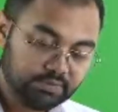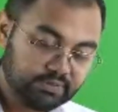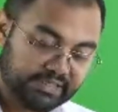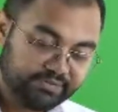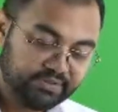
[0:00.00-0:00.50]

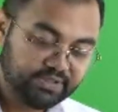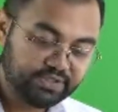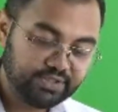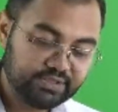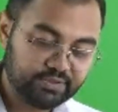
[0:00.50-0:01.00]
So that's why
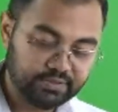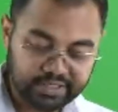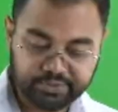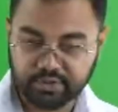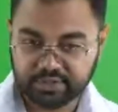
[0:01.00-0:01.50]
this is
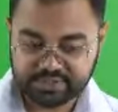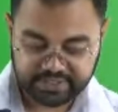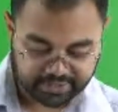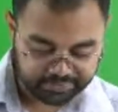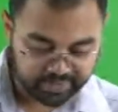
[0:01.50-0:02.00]
a wrong
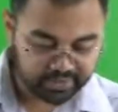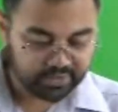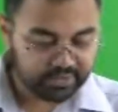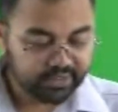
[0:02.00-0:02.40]
statement.